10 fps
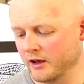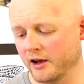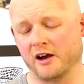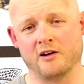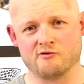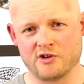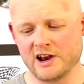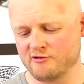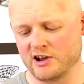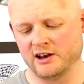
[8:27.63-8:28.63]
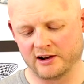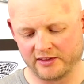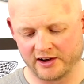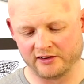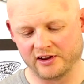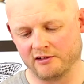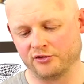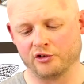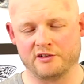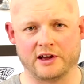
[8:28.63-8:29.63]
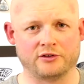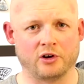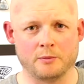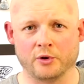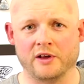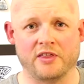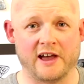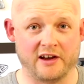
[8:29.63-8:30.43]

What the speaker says: I really, really like the idea of storing that dolly butt in there